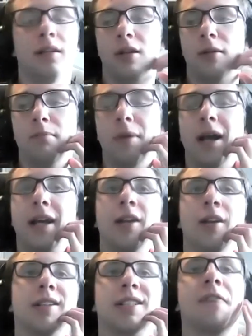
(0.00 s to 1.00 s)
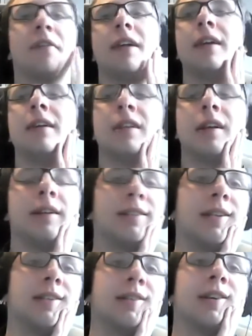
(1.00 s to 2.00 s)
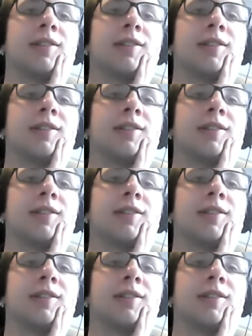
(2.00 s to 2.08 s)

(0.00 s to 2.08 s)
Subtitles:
like back in like the 70s and 80s.